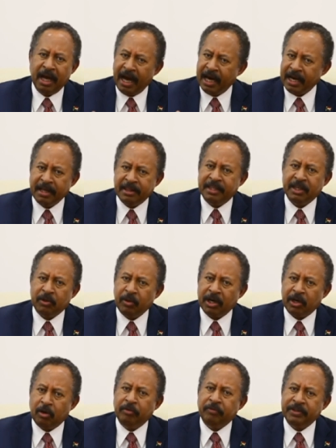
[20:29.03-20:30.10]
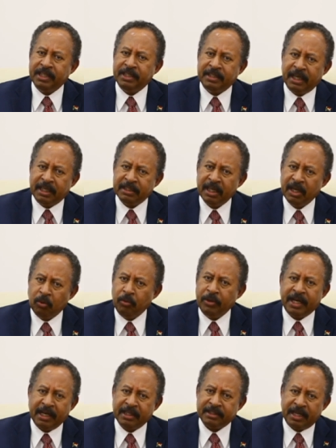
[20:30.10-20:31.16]
and I think we are confident that
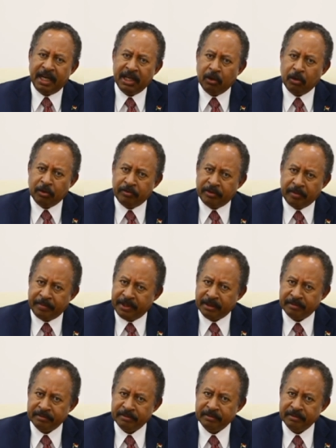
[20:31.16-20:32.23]
we can try all of them here.